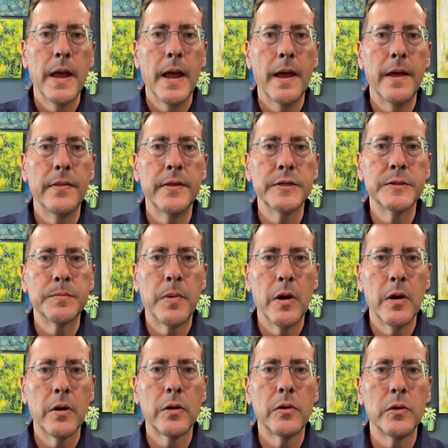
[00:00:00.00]
And these
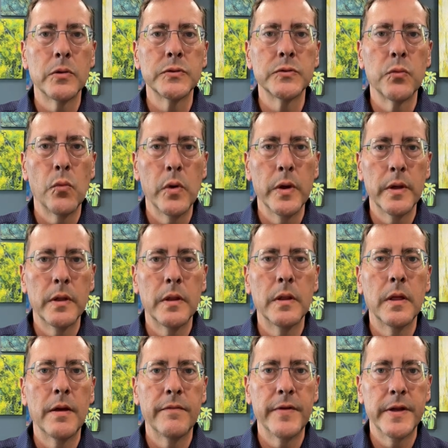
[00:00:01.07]
particles
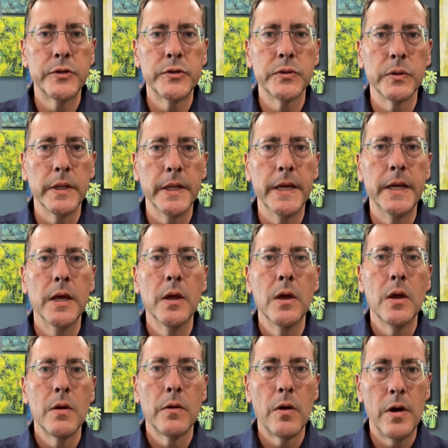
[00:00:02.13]
will eventually
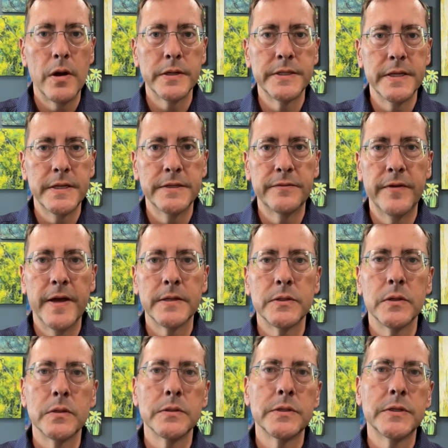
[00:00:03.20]
cause these
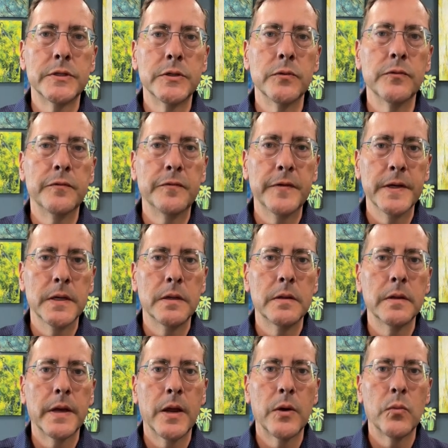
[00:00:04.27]
vessels to
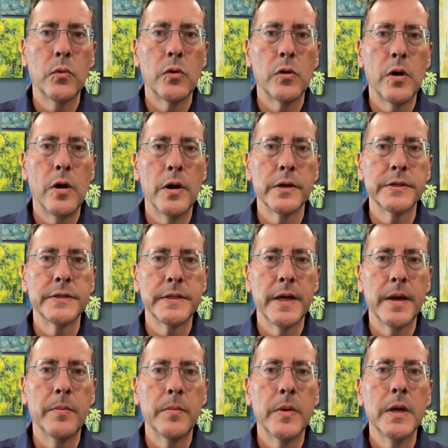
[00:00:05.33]
fill and will cause
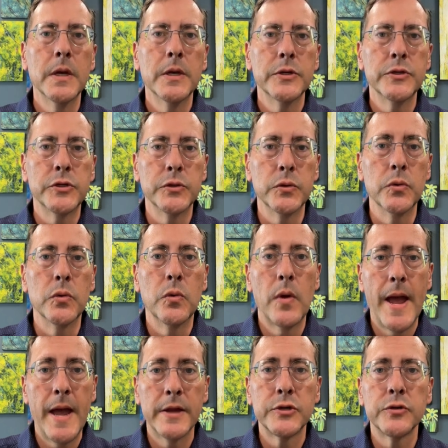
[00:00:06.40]
them to
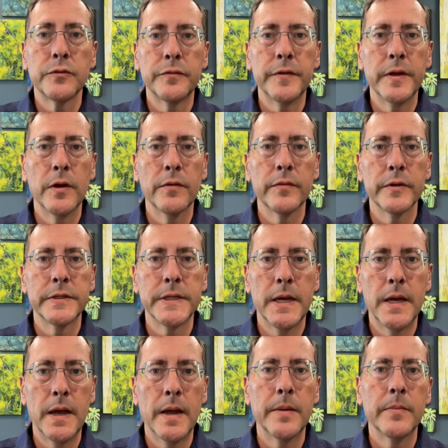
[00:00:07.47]
atrophy over
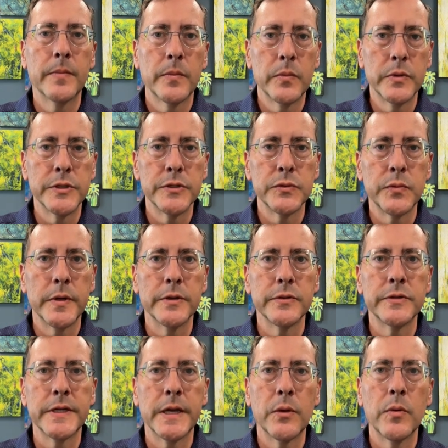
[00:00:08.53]
time, which is what you're
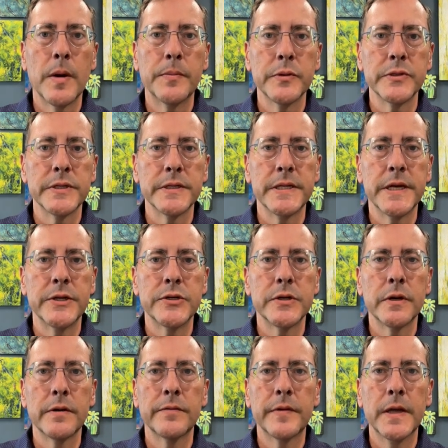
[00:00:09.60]
seeing a
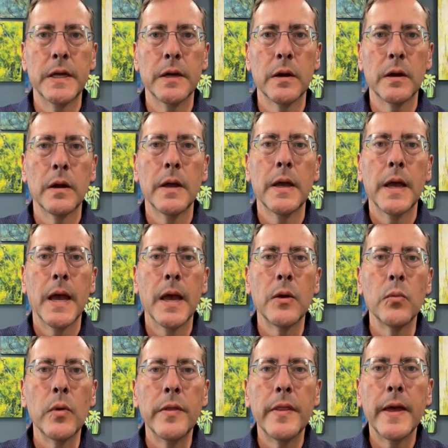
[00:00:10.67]
representation of here.
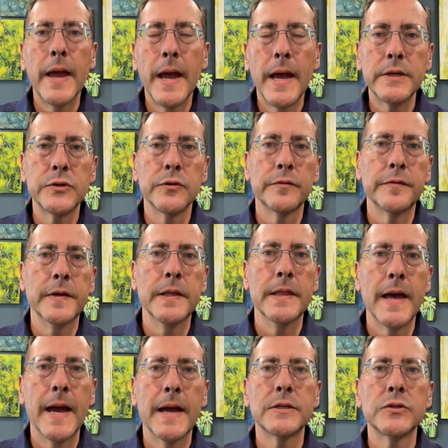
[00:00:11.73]
And when they atrophy,
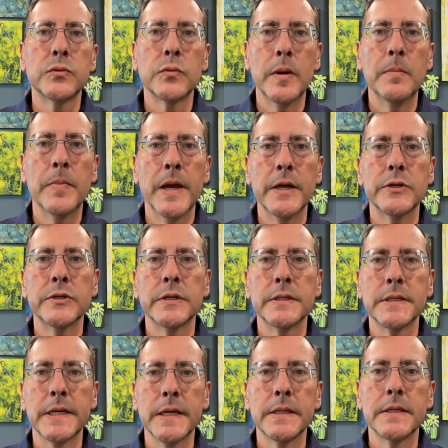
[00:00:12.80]
that's when
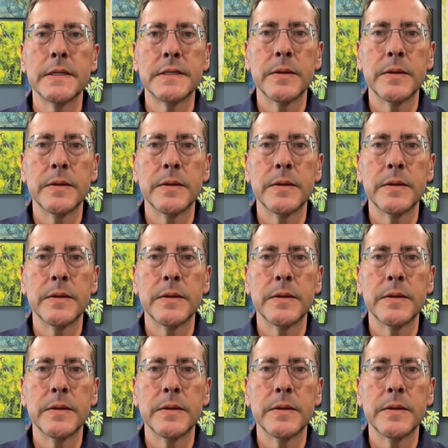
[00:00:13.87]
patients get the